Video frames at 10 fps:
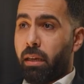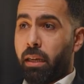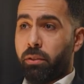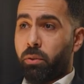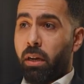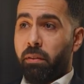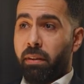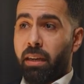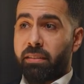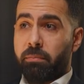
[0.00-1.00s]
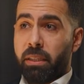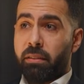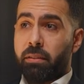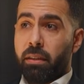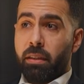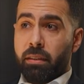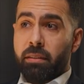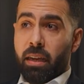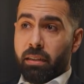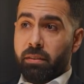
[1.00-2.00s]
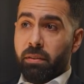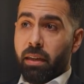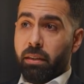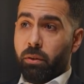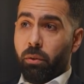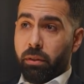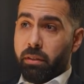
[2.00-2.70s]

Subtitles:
and you have last minute tax filing all the